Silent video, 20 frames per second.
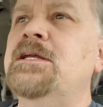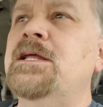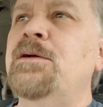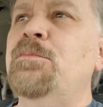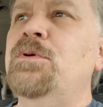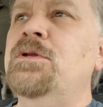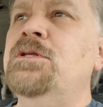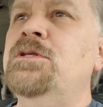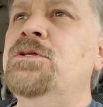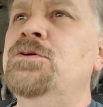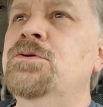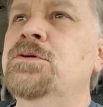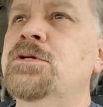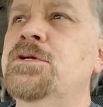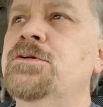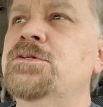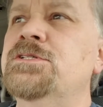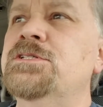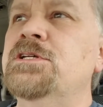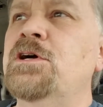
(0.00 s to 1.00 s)
I'm a
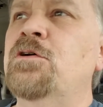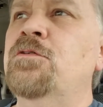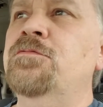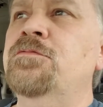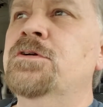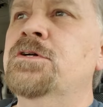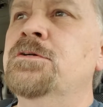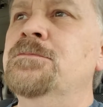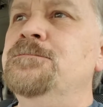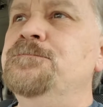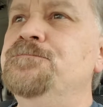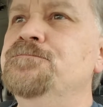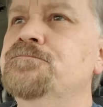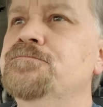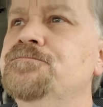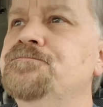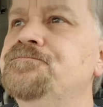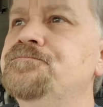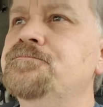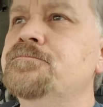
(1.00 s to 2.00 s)
do-it-yourselfer
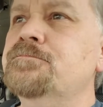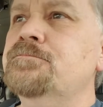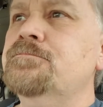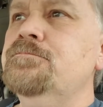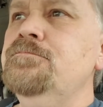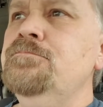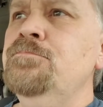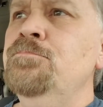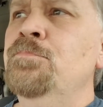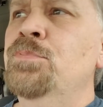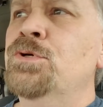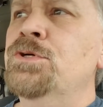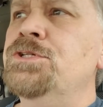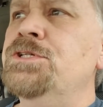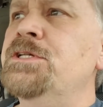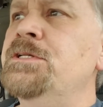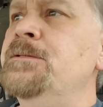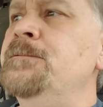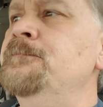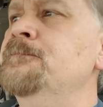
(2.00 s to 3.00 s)

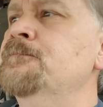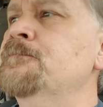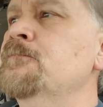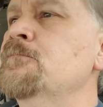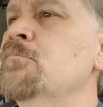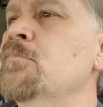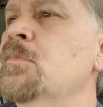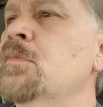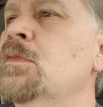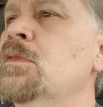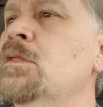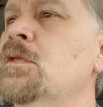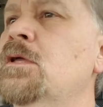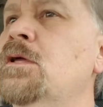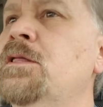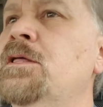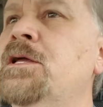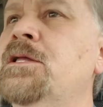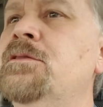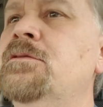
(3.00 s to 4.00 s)
person.
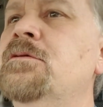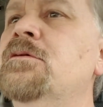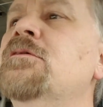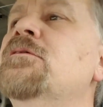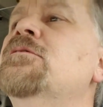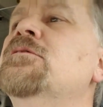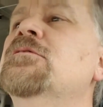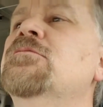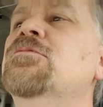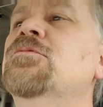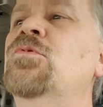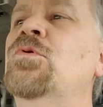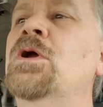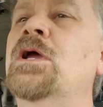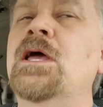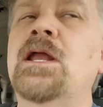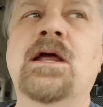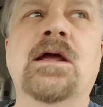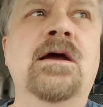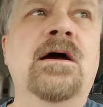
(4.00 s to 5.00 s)
I like to
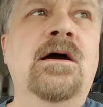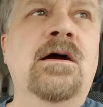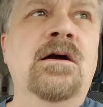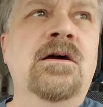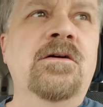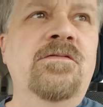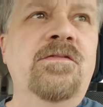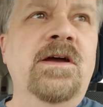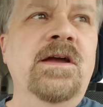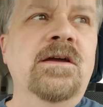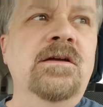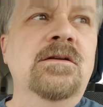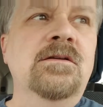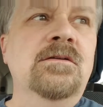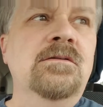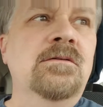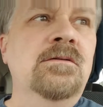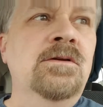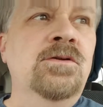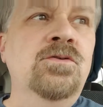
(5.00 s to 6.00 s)
work on a car if I
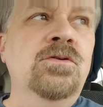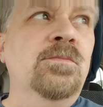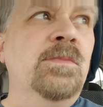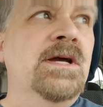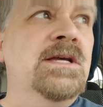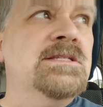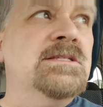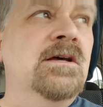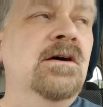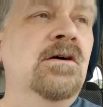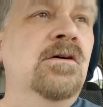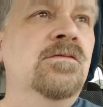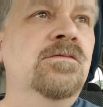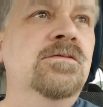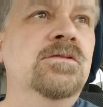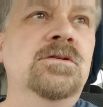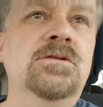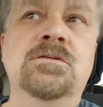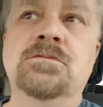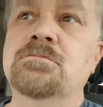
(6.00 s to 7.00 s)
can do it myself,
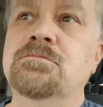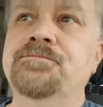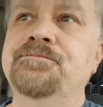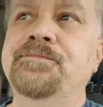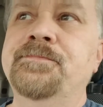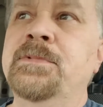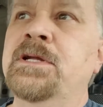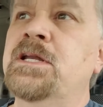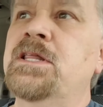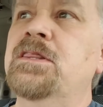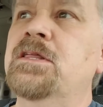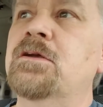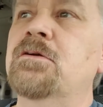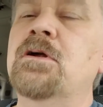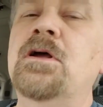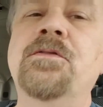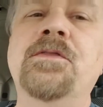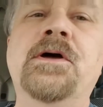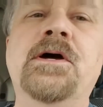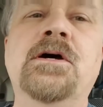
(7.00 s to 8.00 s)
or anything
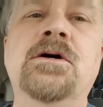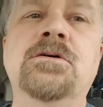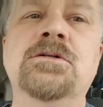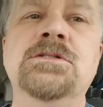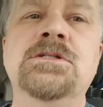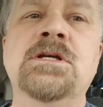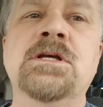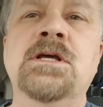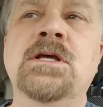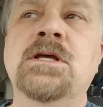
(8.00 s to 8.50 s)
around the house.